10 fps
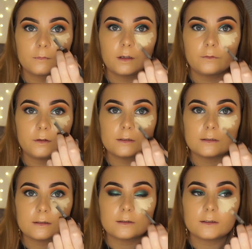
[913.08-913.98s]
I haven't used
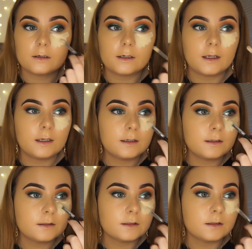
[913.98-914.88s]
this concealer in
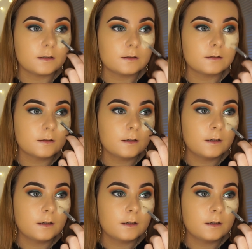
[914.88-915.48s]
ages.